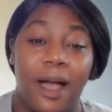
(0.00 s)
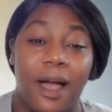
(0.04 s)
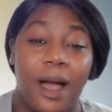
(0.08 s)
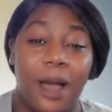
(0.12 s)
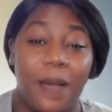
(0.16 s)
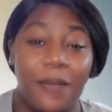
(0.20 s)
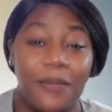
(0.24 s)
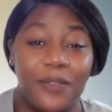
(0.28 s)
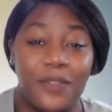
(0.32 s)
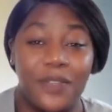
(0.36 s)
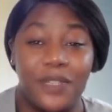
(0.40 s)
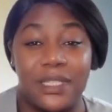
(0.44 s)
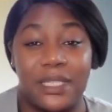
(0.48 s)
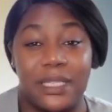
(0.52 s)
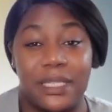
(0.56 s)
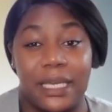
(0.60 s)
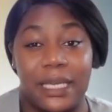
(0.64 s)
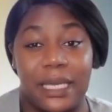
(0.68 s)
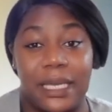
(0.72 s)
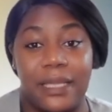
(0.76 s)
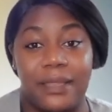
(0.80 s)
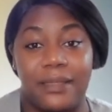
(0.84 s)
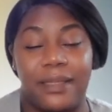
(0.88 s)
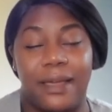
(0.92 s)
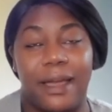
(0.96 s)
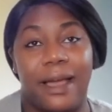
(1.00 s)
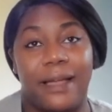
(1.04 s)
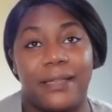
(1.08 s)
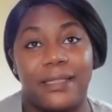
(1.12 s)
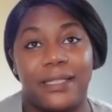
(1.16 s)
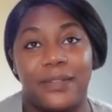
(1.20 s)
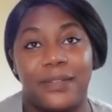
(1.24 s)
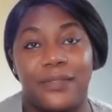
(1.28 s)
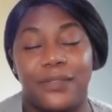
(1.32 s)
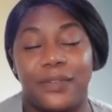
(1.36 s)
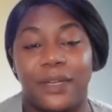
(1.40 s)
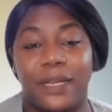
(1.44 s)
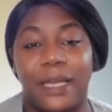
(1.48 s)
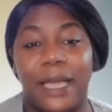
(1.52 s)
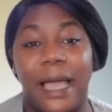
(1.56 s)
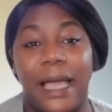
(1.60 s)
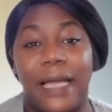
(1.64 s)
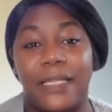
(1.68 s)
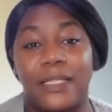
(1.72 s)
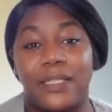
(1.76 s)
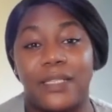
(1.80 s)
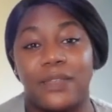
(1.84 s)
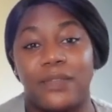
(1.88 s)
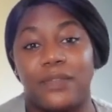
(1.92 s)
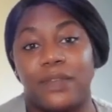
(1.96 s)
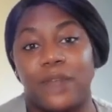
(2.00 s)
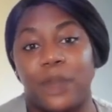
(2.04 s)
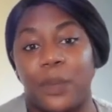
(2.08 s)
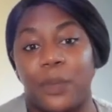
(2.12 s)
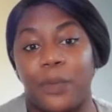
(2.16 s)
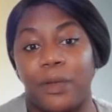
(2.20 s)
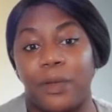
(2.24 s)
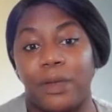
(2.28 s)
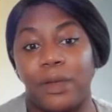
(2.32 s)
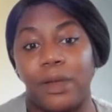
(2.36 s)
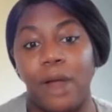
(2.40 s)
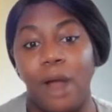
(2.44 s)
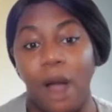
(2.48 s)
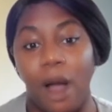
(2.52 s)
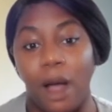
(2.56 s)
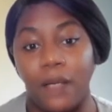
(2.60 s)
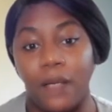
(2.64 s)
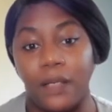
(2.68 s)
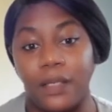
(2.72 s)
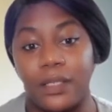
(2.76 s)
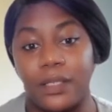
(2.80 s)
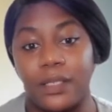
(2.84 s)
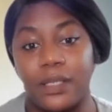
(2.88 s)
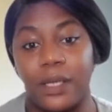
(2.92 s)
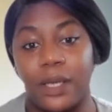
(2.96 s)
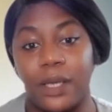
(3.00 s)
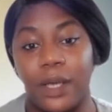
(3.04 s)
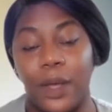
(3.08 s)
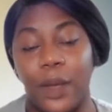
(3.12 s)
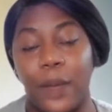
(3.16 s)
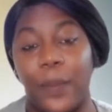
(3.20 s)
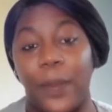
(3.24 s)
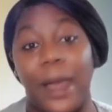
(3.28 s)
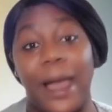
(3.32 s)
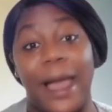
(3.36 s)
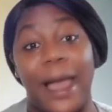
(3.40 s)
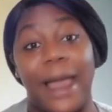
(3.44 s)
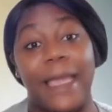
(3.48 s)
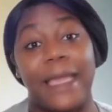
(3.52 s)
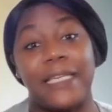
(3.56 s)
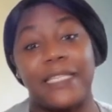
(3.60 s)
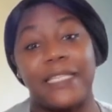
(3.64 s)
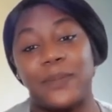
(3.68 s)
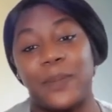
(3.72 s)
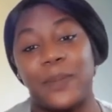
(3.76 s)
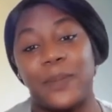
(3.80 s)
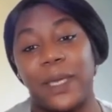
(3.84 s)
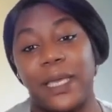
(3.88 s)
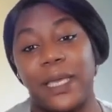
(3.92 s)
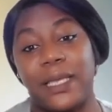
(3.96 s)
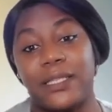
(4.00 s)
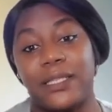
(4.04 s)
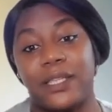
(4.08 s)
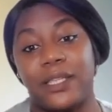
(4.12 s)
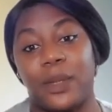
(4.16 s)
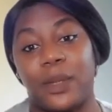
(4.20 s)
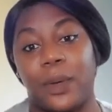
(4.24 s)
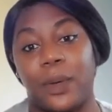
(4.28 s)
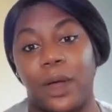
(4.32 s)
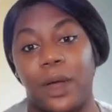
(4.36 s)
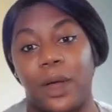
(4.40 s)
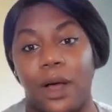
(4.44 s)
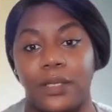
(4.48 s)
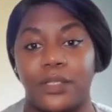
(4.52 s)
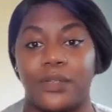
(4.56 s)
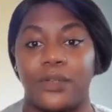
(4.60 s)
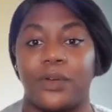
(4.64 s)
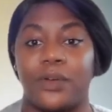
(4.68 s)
Obviously, there are different kinds of lowering cost, but IXPs lower cost